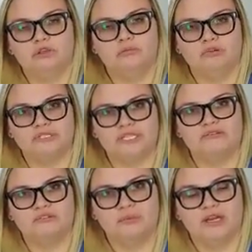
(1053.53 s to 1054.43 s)
you can
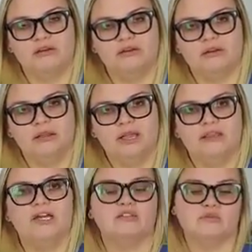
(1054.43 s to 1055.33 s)
proceed from there.
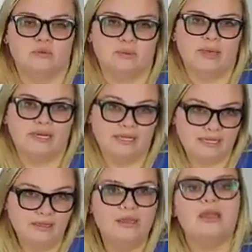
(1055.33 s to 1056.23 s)
And the house will be
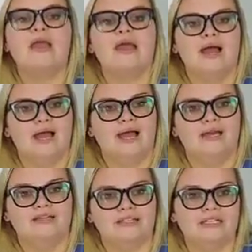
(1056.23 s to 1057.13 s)
pending,
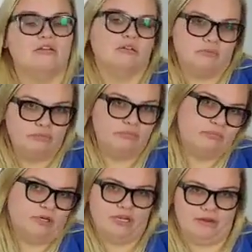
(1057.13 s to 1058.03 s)
and then they'll
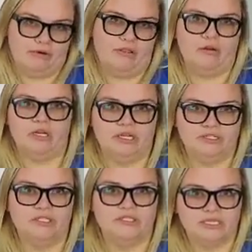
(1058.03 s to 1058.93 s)
get rid of their
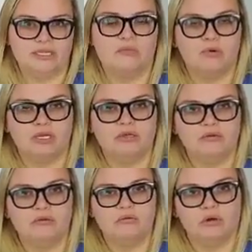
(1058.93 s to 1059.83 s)
conditions at that point,
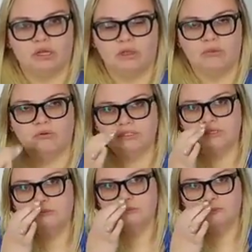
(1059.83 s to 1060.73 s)
working on
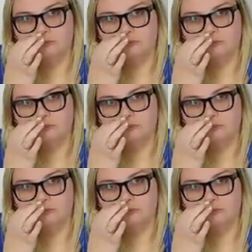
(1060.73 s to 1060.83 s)
those.